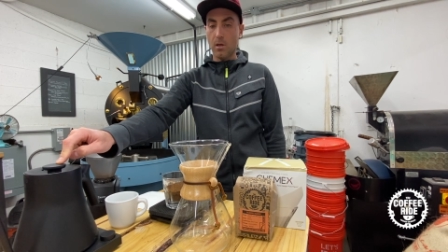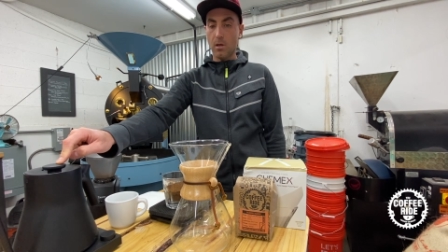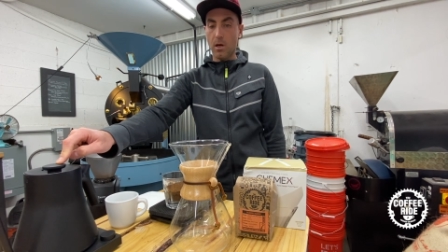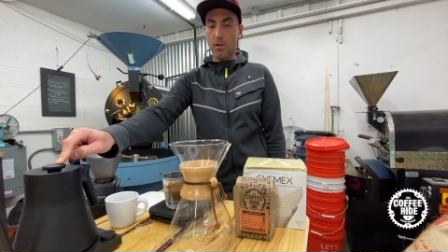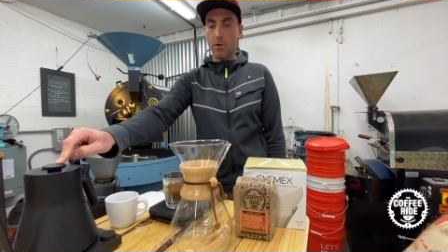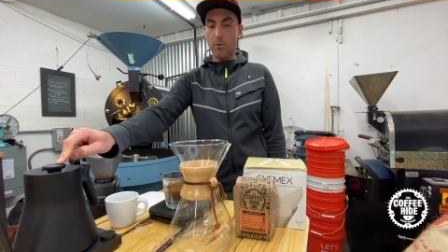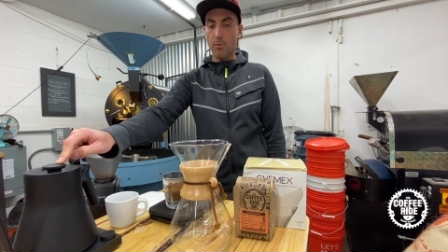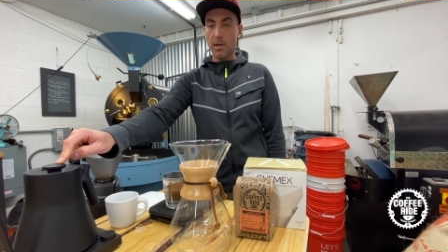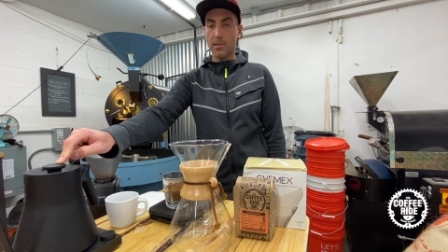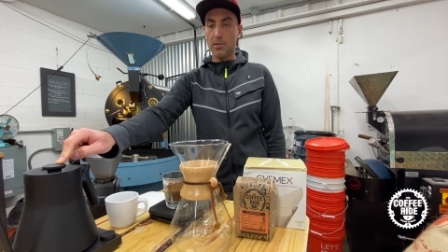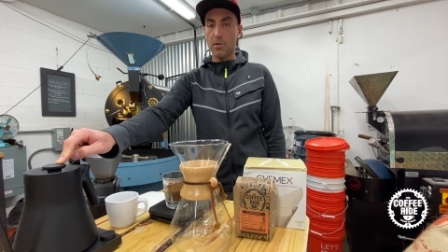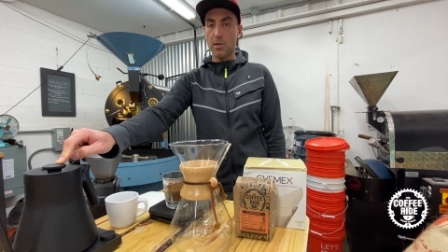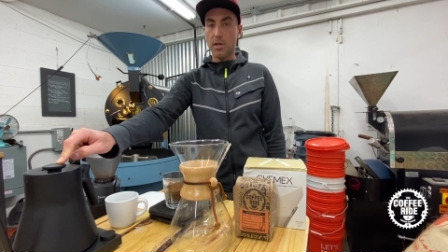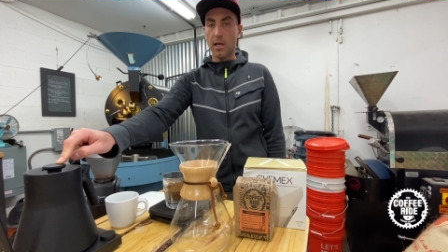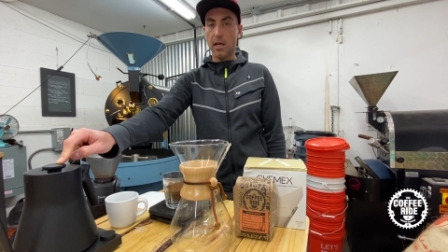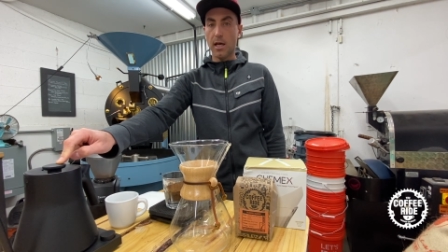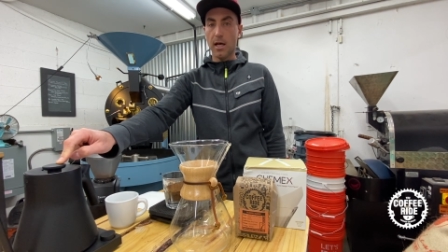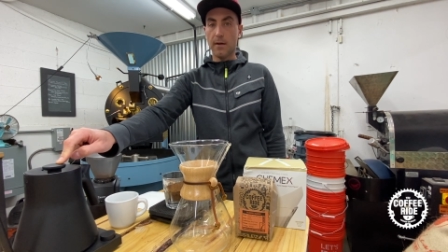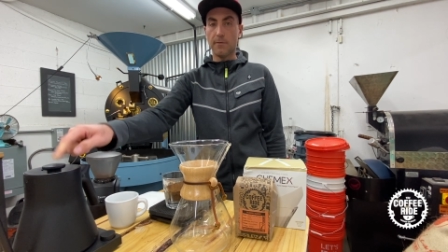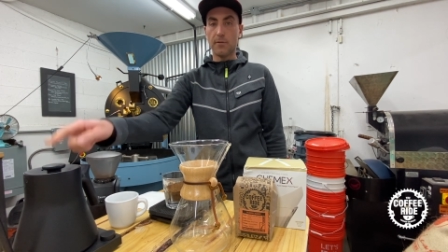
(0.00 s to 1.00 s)
Otherwise, you can
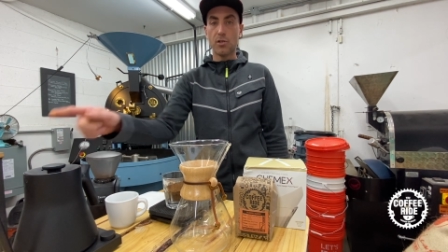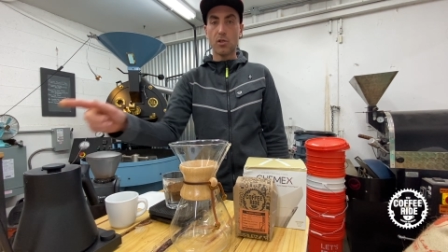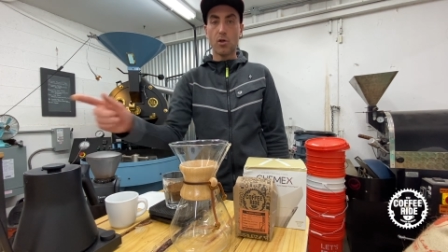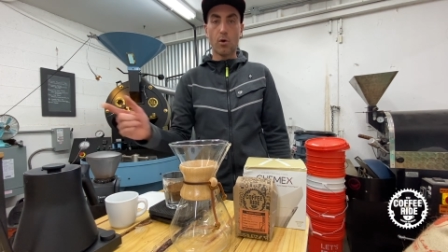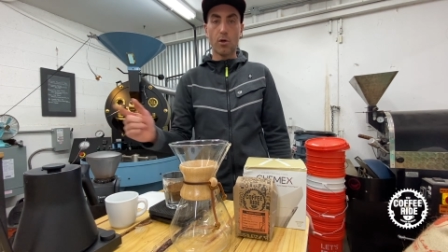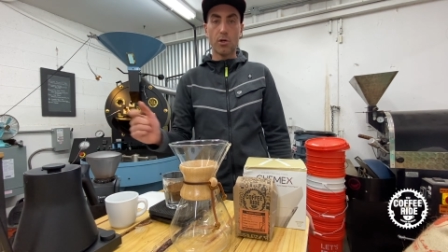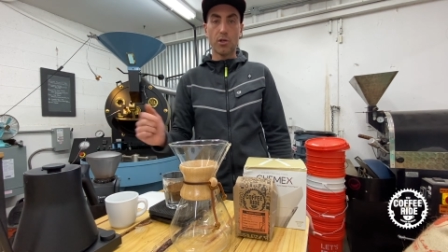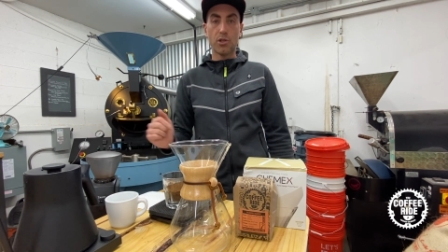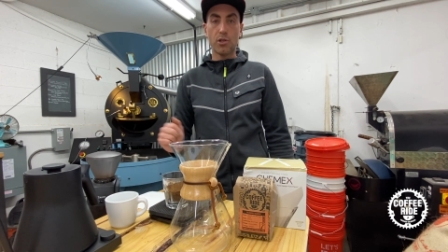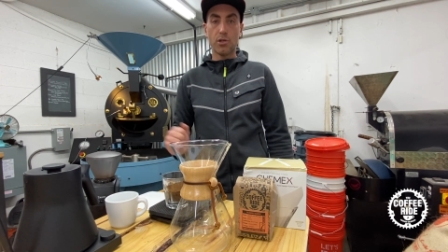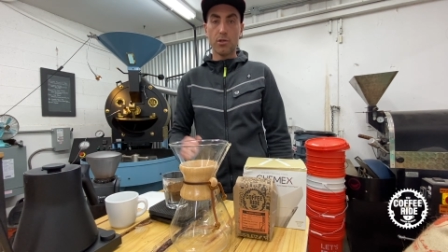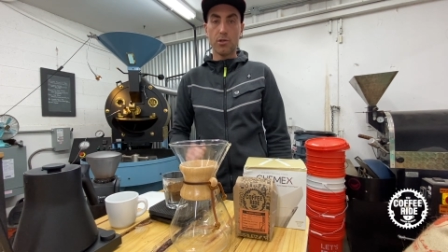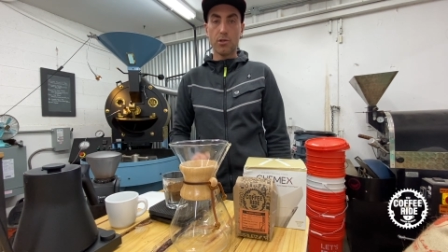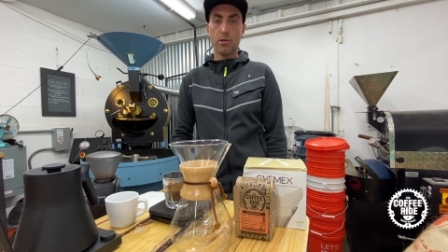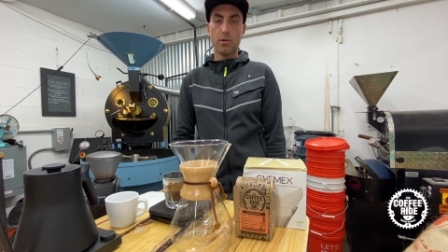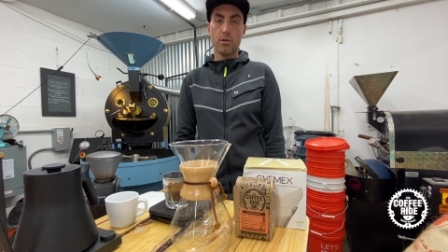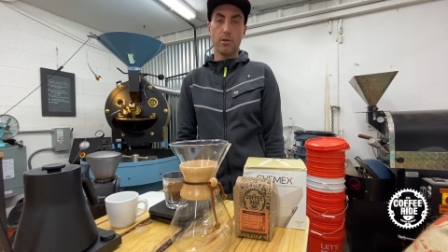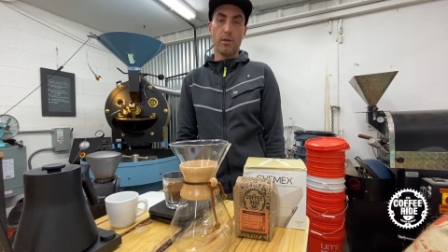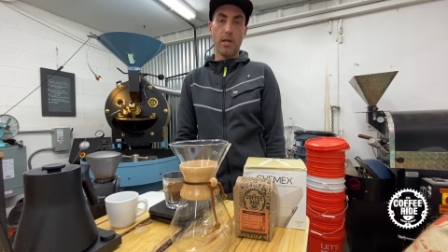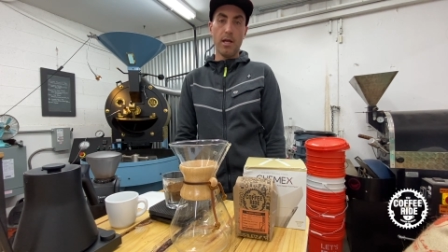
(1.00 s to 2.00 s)
kind of scorch
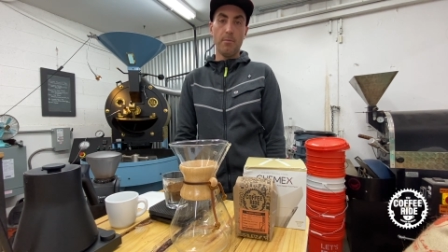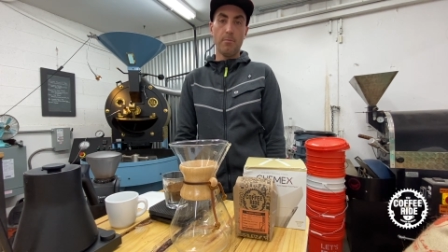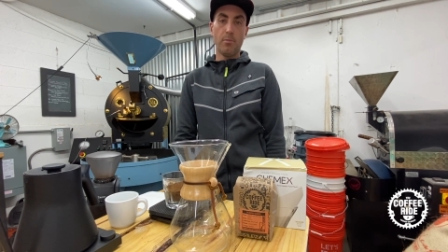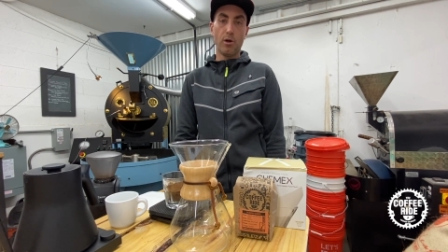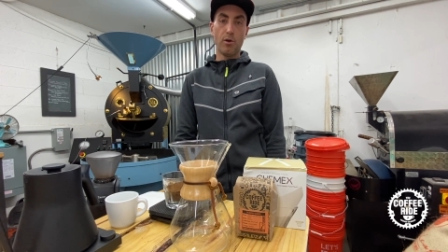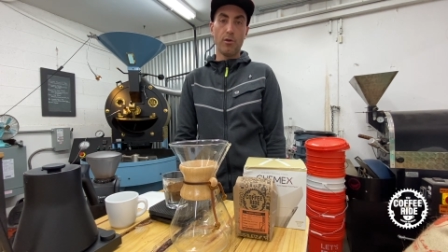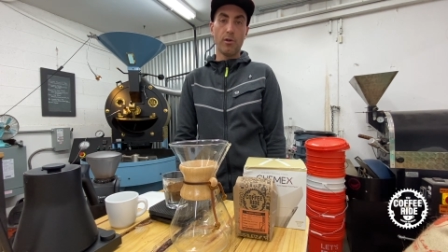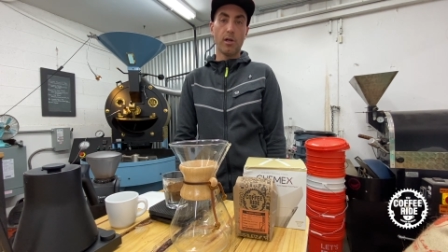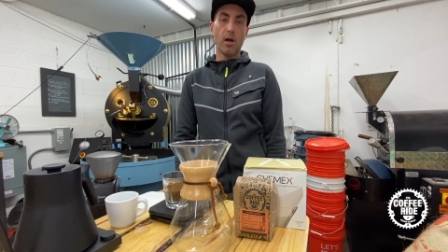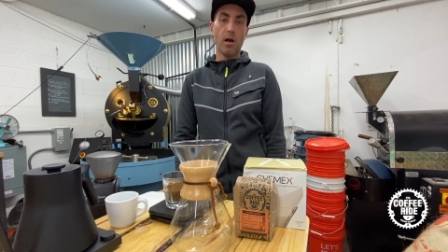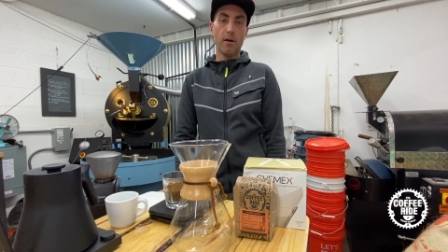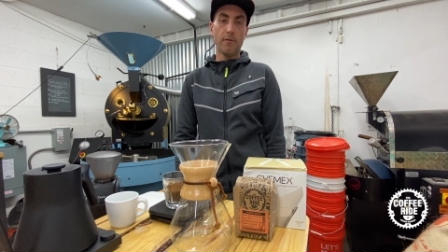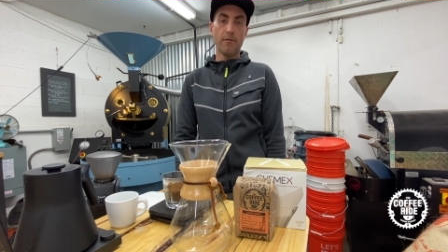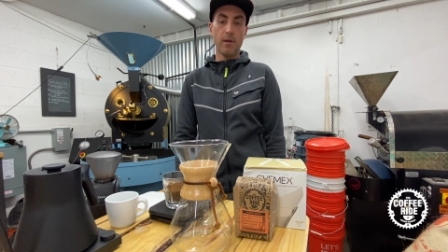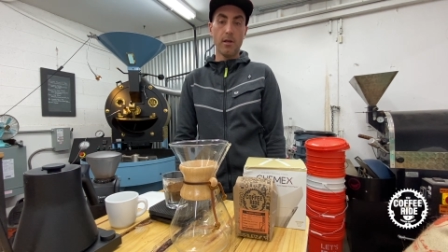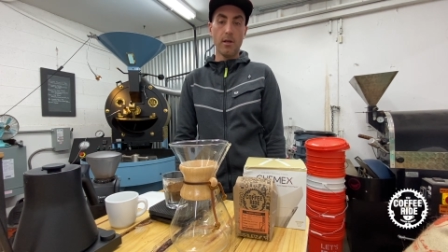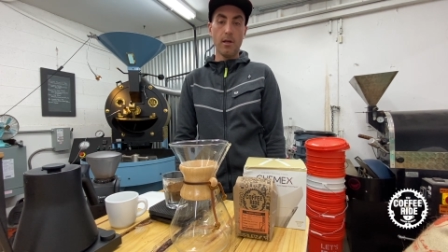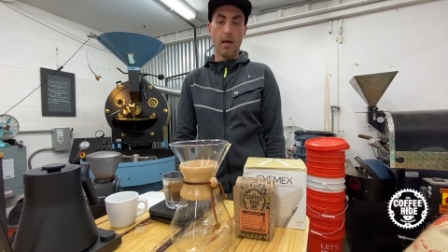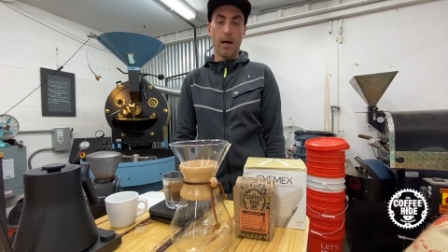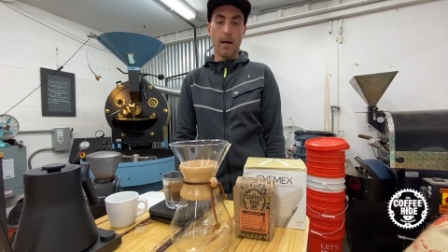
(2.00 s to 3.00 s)
and burn the
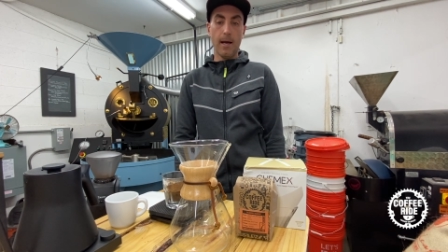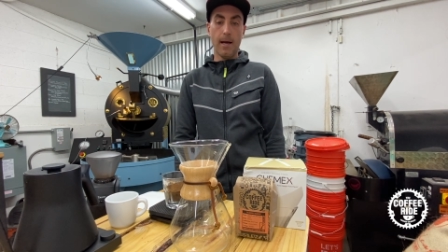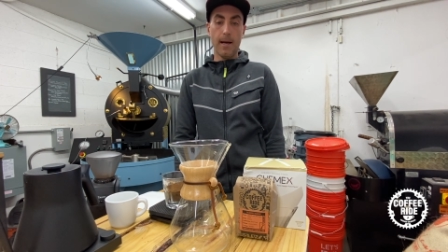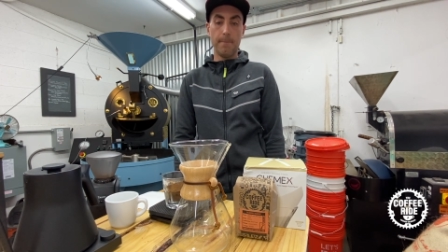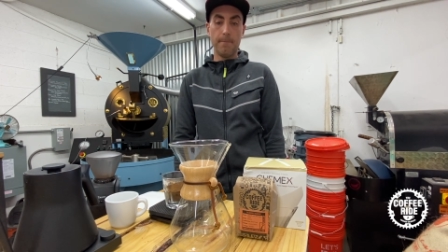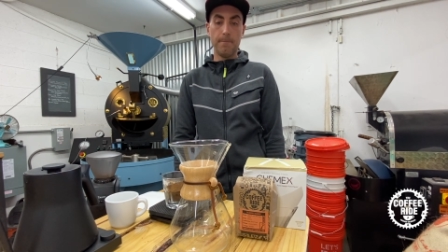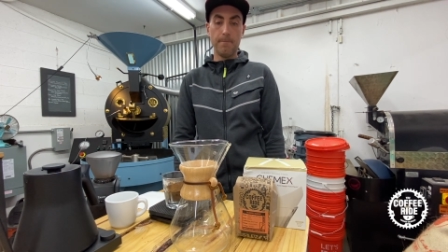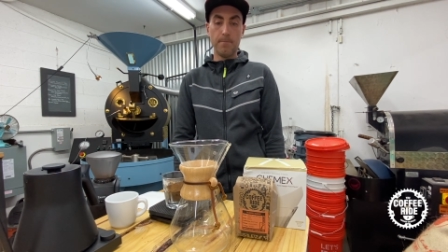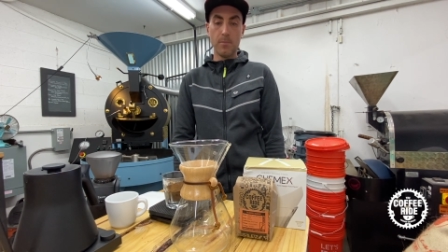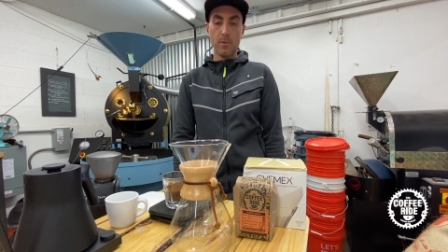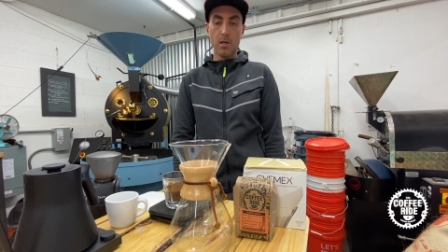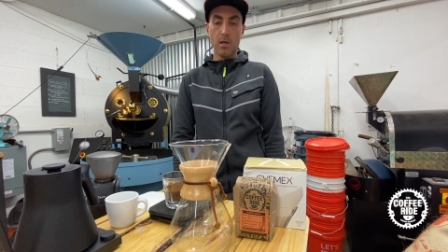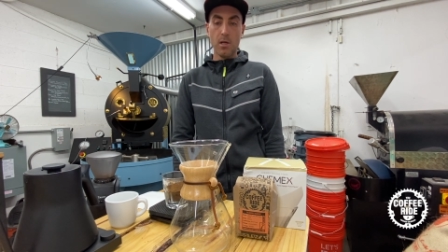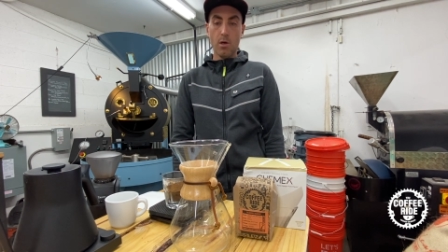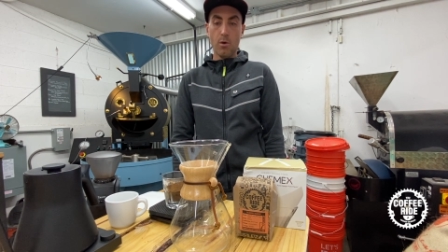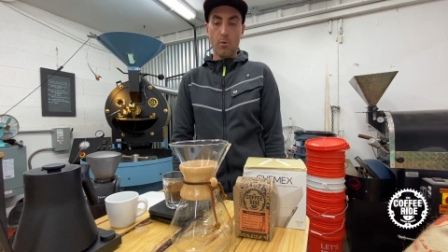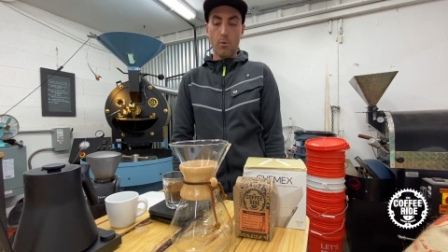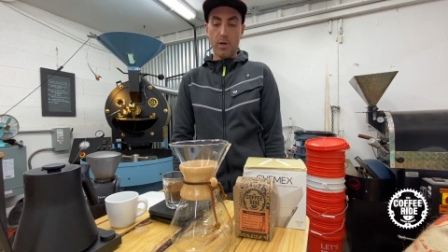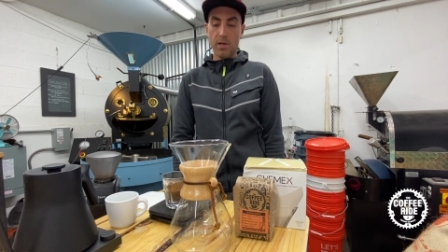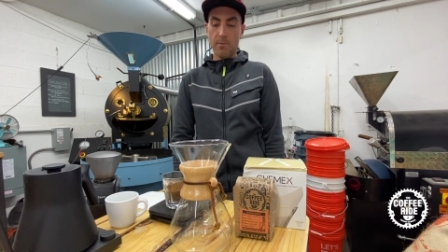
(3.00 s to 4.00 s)
coffee
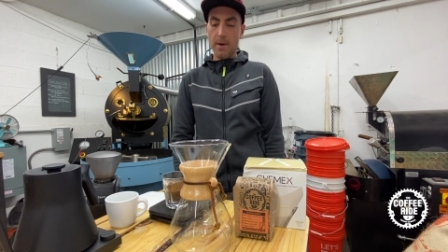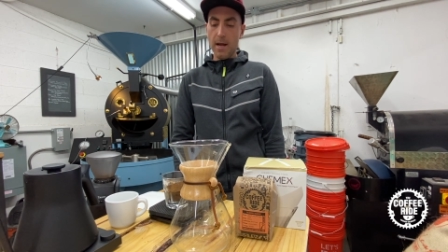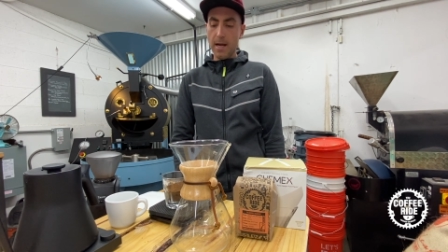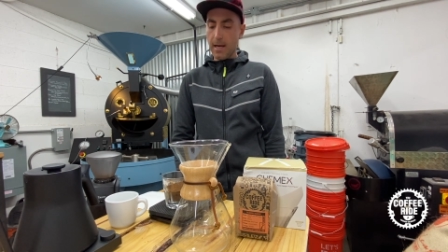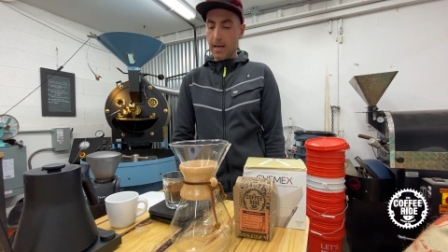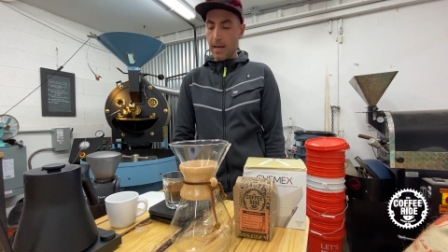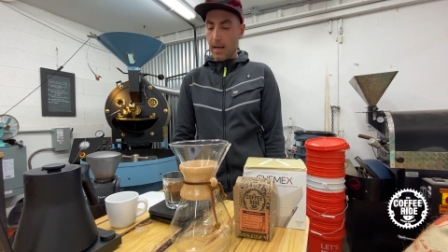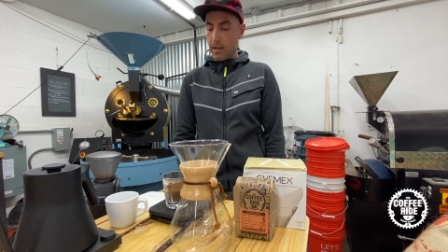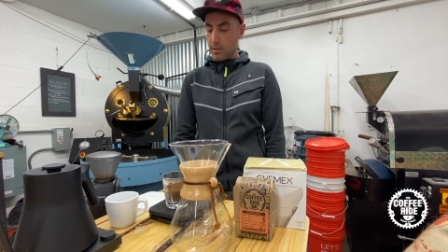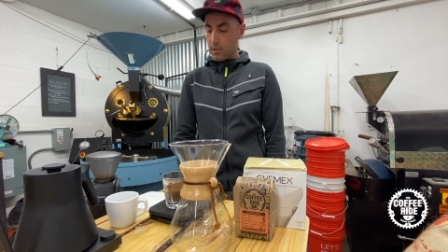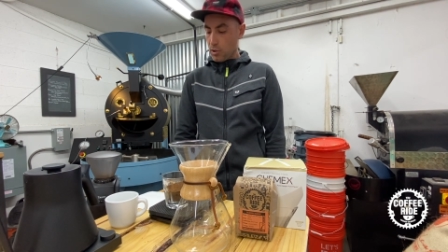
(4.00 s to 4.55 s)
when you're making it.